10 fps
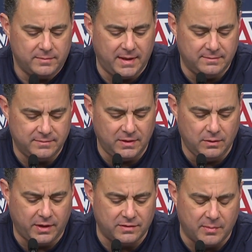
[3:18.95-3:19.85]
And you
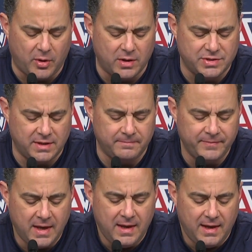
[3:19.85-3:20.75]
look at the margin,
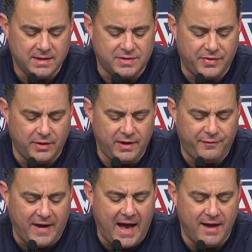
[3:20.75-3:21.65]
it's
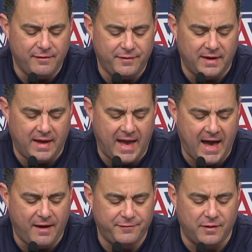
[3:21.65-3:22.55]
35 and a
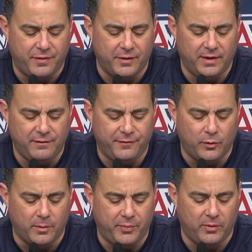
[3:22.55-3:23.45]
half to
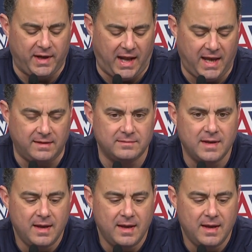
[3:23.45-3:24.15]
34.8.